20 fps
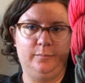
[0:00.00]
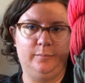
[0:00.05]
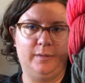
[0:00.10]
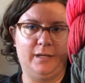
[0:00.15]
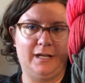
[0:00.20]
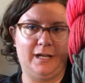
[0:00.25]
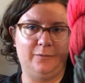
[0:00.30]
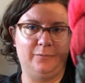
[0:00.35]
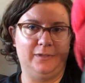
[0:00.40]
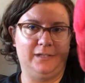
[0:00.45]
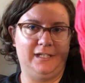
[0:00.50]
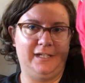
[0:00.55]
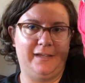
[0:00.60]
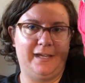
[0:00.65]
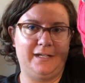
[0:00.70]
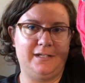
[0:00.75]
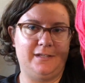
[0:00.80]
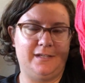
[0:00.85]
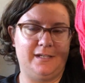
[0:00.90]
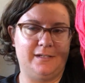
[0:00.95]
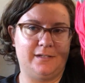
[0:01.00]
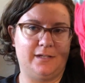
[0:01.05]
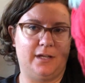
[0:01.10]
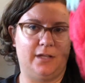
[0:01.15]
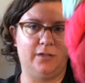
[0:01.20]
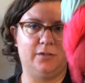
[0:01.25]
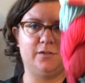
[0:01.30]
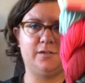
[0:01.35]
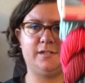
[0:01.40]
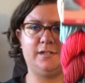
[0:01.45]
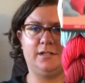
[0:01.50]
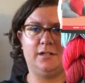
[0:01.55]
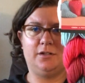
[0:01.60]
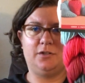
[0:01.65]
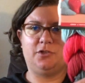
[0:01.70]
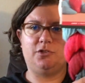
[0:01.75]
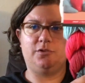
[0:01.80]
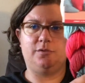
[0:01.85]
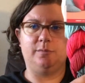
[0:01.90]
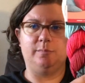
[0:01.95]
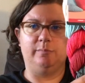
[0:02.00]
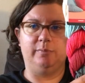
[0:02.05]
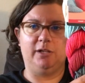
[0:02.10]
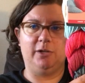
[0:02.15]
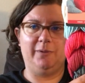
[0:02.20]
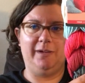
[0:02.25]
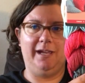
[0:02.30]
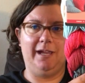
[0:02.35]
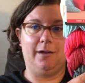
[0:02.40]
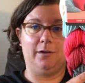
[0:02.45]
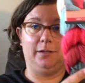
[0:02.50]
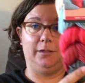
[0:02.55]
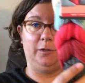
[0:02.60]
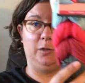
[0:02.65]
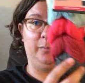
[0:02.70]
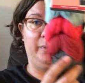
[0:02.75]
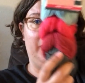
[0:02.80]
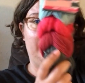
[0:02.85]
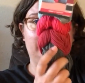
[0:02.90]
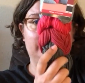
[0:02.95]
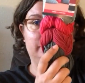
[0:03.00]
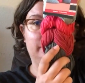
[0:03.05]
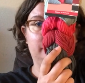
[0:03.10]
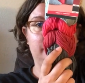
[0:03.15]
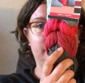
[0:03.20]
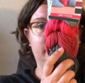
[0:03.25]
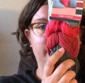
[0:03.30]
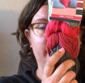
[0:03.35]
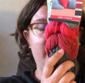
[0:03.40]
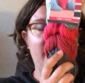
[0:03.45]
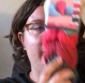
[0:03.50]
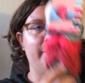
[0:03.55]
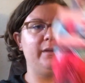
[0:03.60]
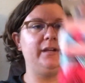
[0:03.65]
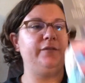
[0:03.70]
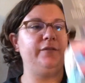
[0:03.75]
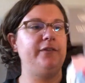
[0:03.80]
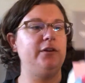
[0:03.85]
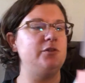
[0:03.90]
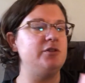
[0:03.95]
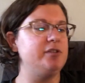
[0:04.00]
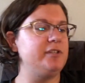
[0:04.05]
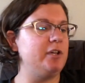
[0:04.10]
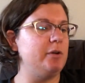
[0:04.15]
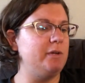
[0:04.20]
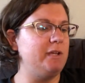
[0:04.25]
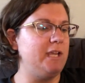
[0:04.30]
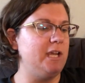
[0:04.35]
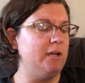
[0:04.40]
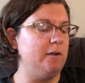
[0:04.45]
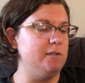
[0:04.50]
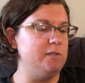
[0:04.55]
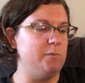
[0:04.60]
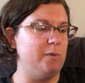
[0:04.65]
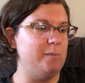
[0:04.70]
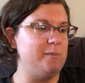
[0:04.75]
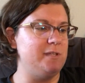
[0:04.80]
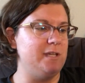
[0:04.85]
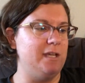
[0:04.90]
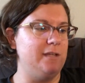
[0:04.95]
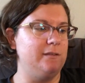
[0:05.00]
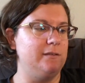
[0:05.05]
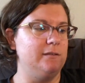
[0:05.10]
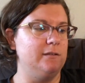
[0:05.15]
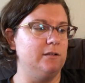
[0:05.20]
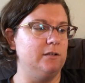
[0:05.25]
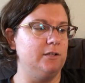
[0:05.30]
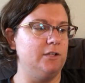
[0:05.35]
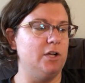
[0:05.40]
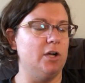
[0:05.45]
But I really liked these colors. They're blowing out a little bit. But if you just go to Karen's website, or